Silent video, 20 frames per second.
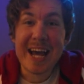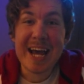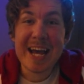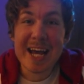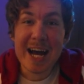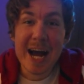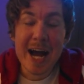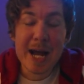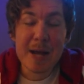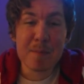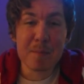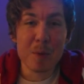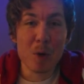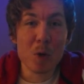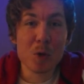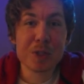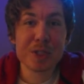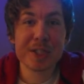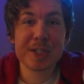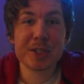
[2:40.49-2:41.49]
AI
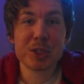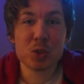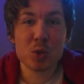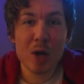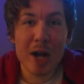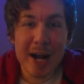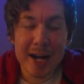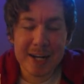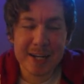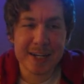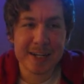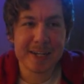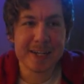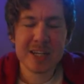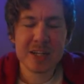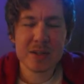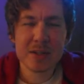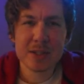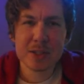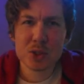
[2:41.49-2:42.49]
motion tracking.
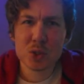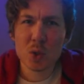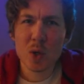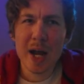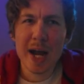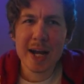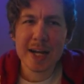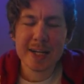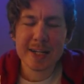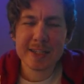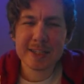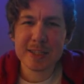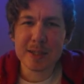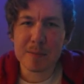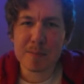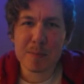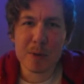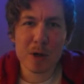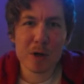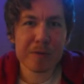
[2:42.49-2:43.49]
The track
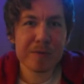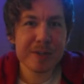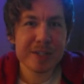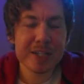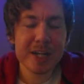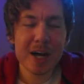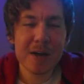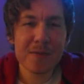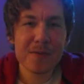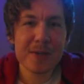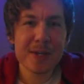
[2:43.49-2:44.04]
isn't perfect on